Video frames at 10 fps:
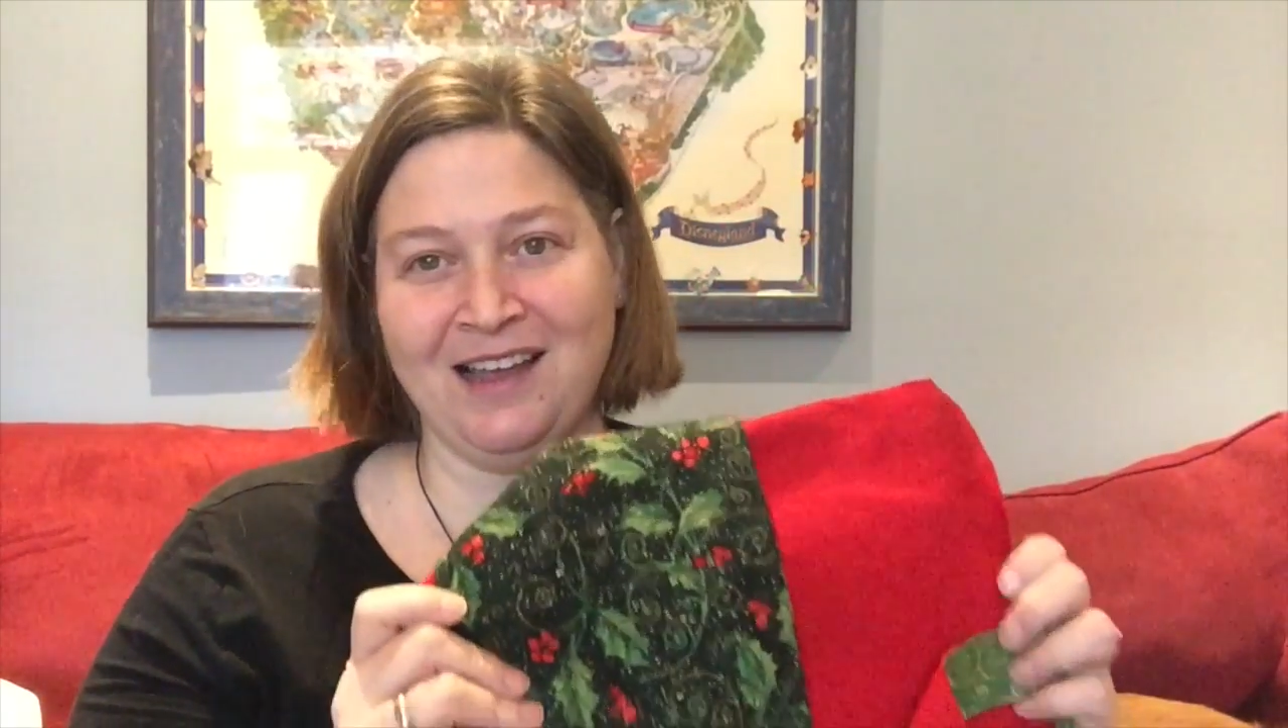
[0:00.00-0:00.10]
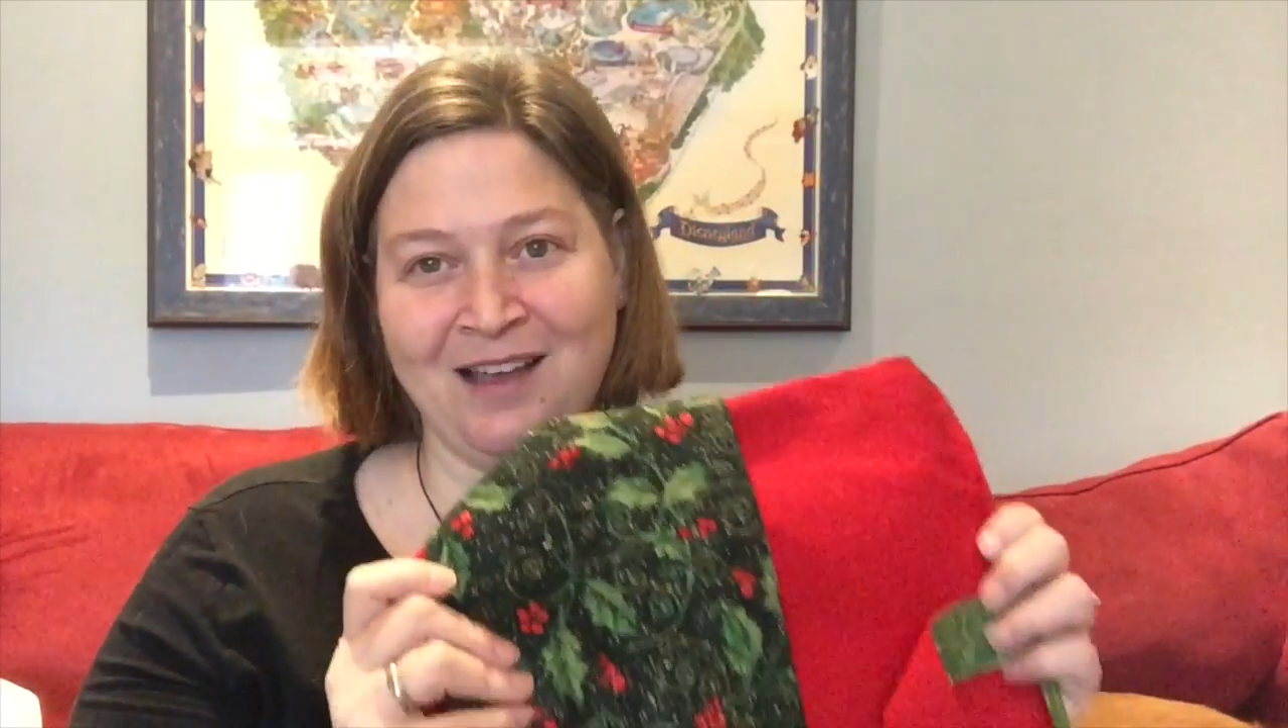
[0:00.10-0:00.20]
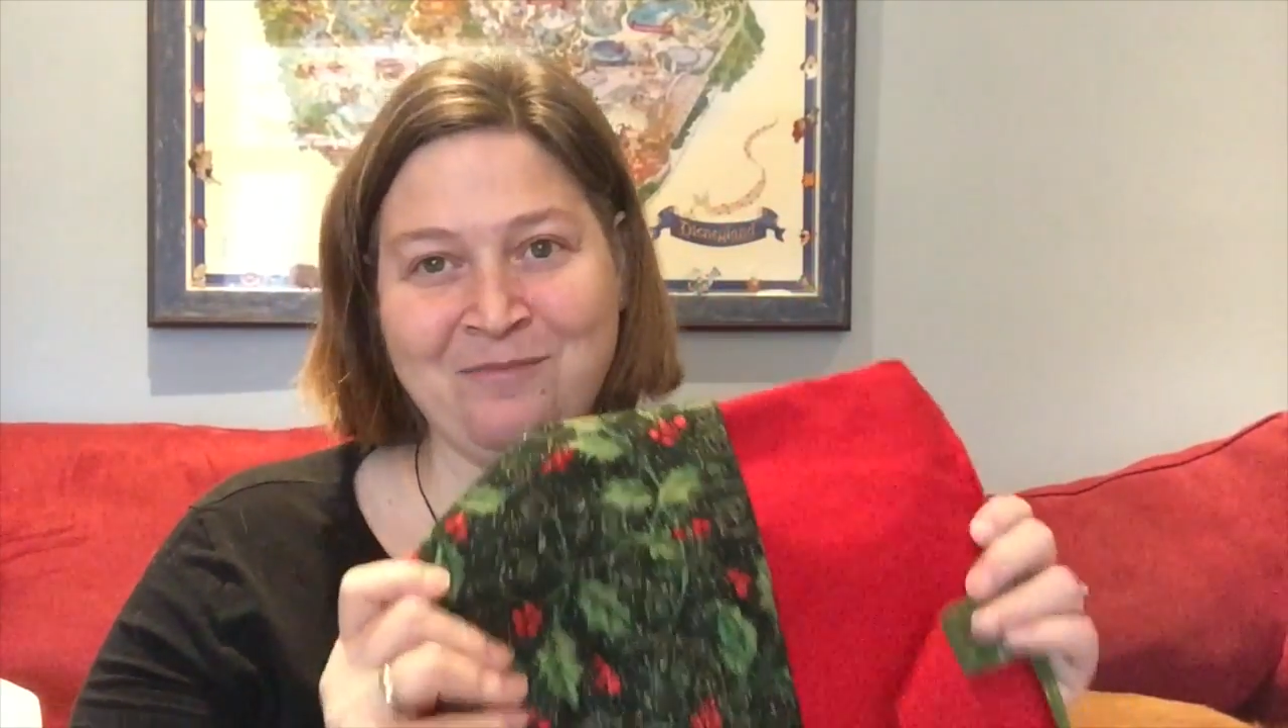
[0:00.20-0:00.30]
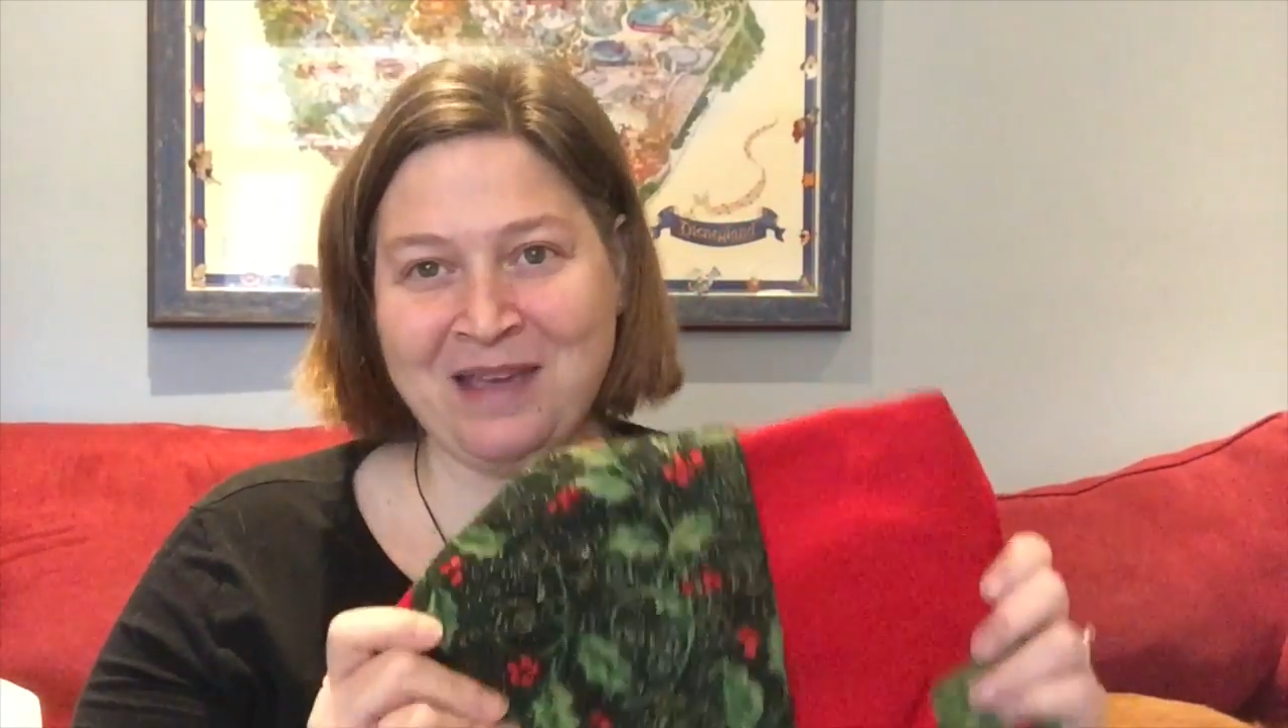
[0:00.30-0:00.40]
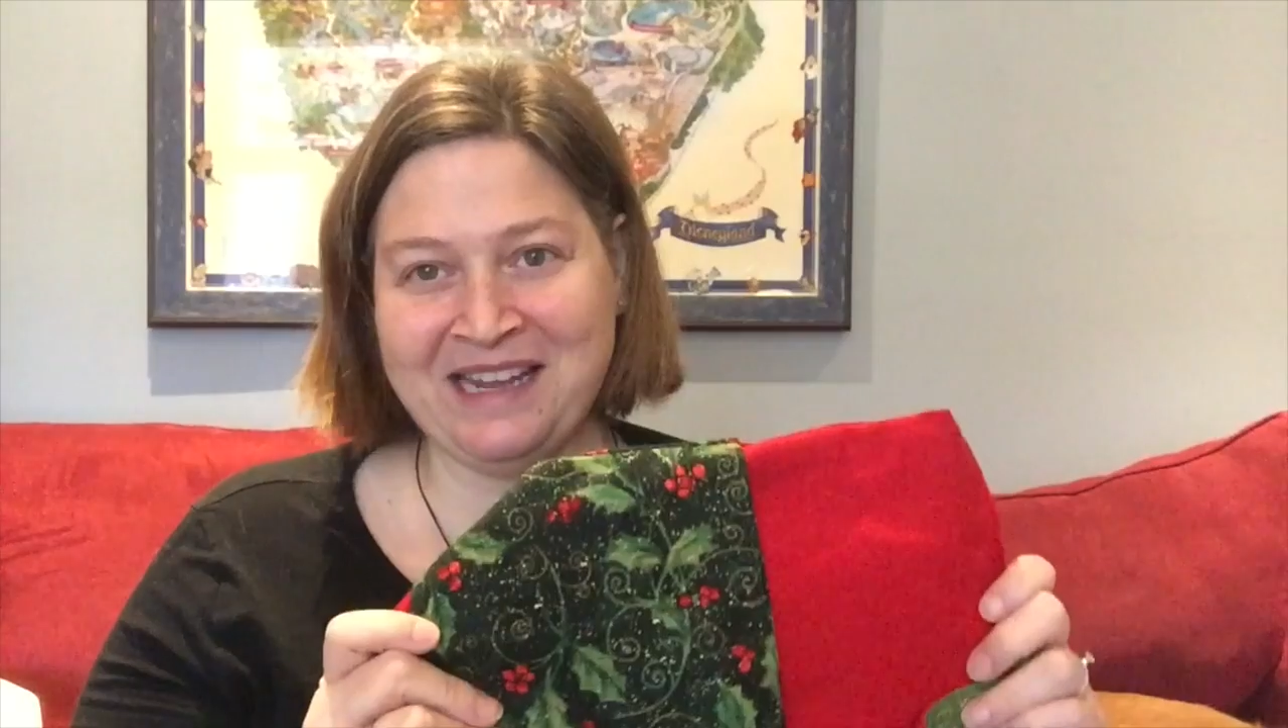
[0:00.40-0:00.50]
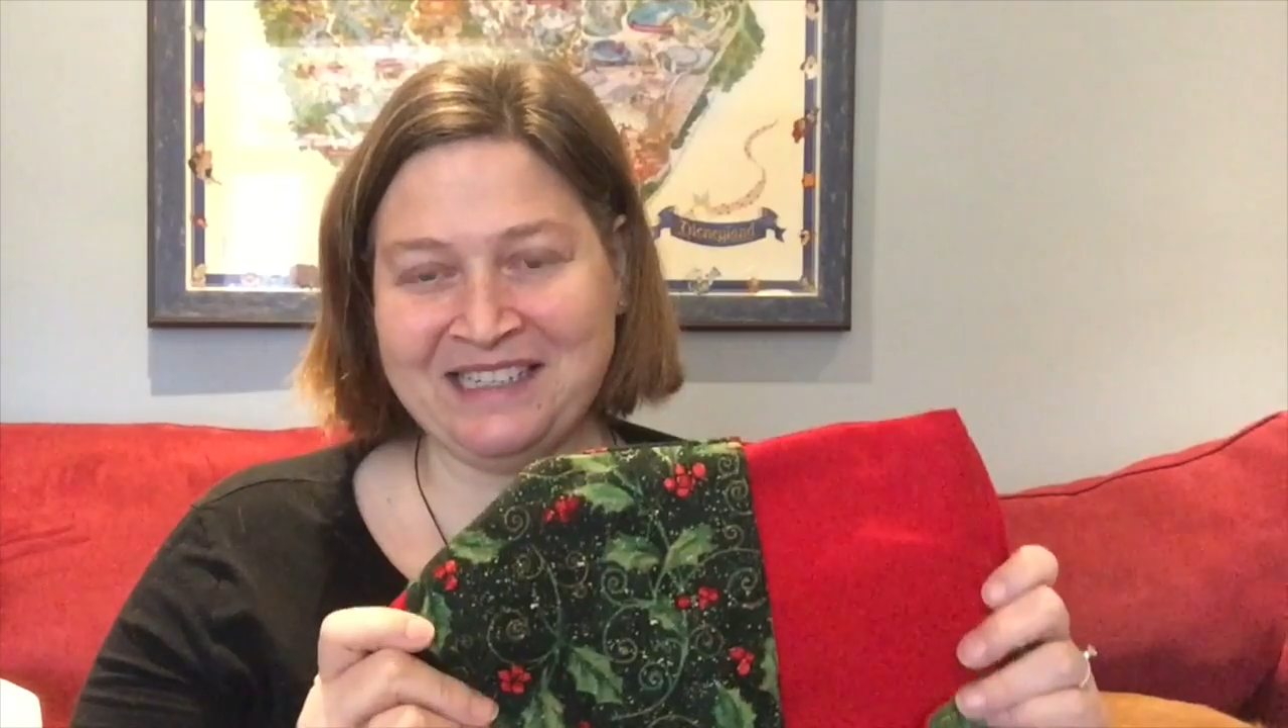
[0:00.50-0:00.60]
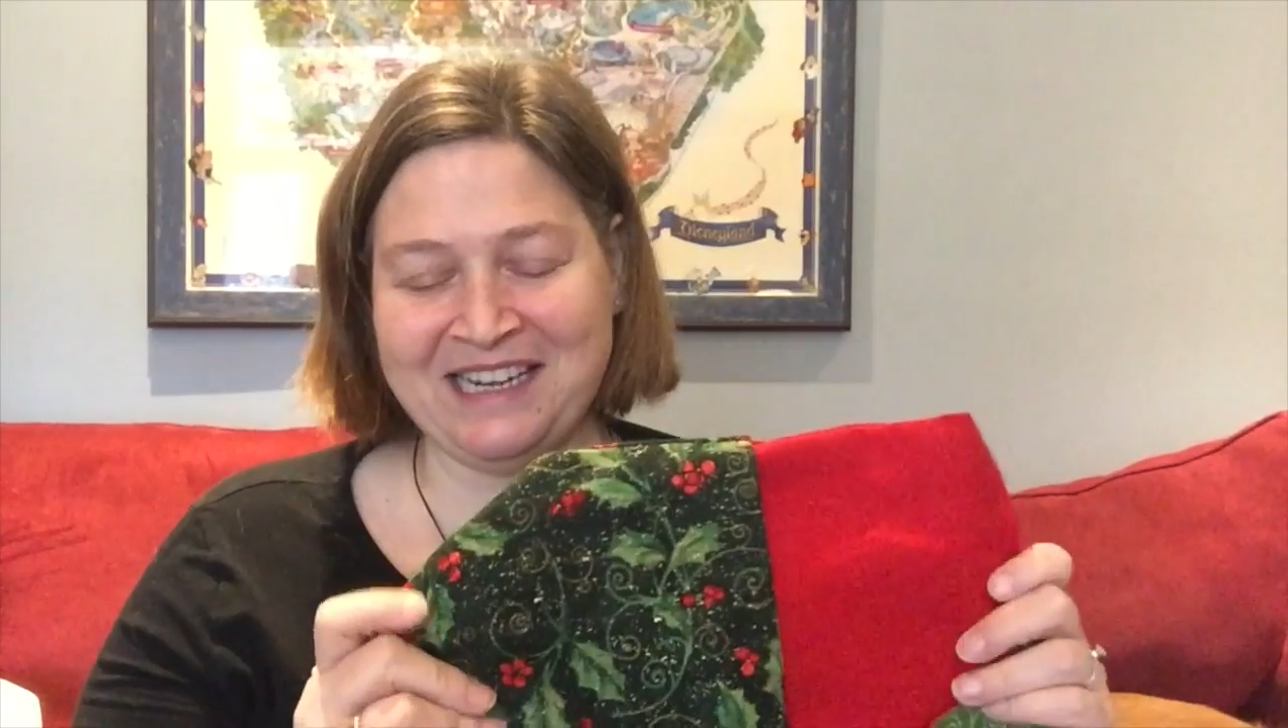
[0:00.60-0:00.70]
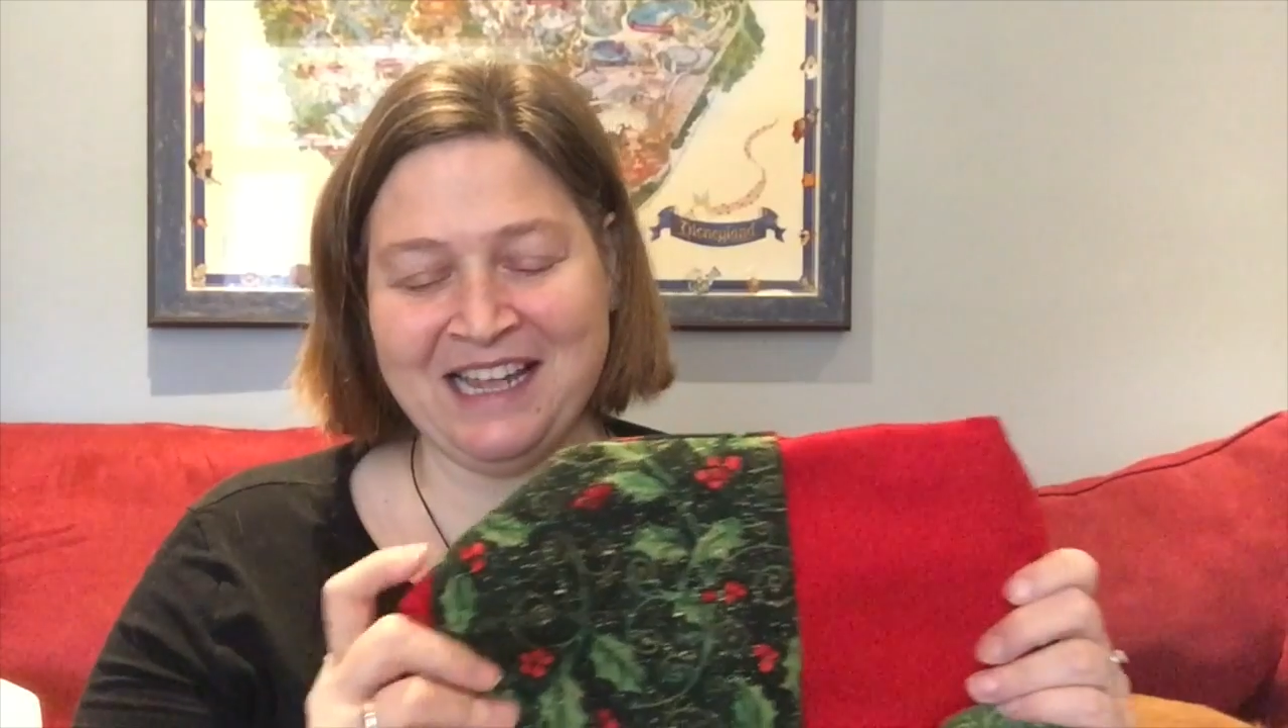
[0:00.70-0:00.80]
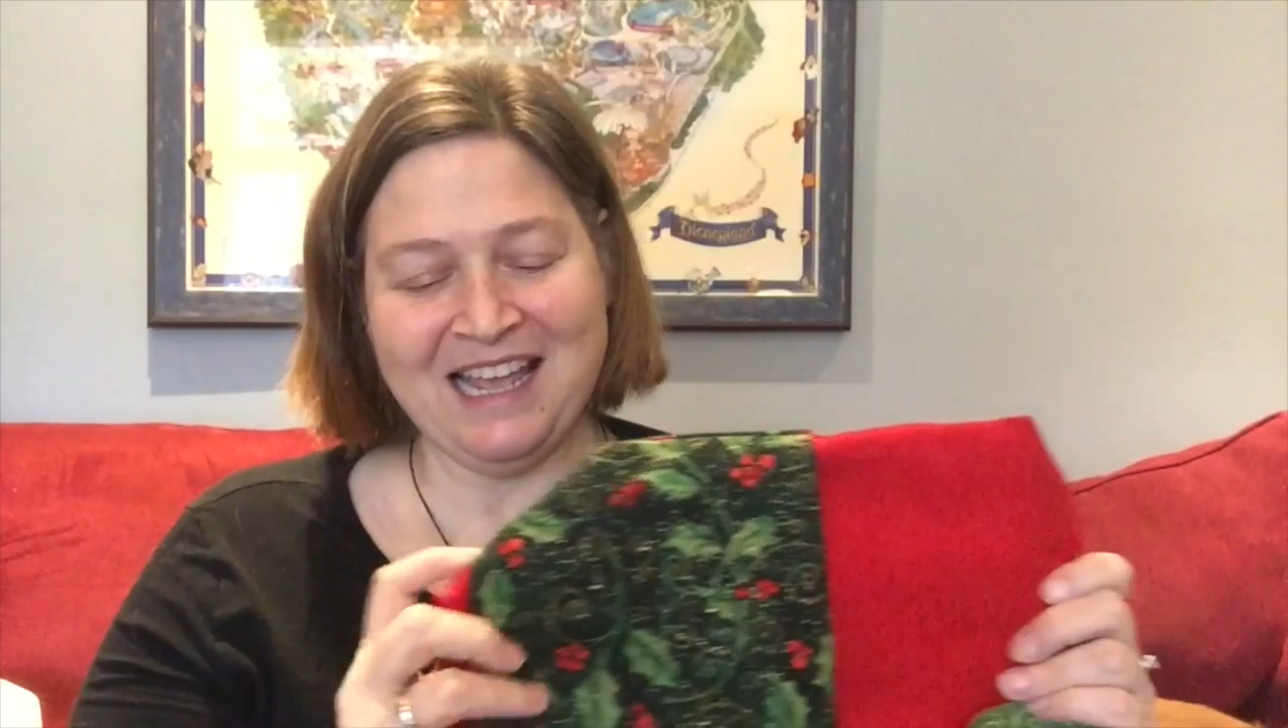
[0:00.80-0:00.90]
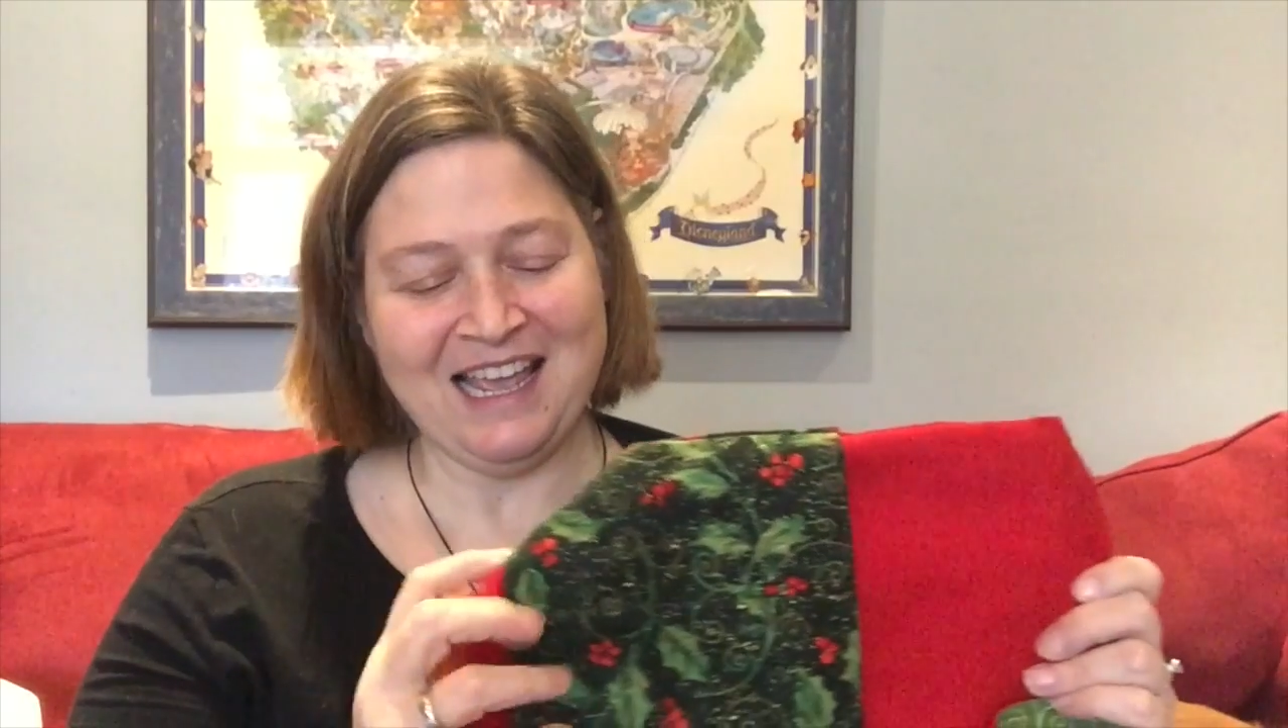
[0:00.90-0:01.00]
amazing,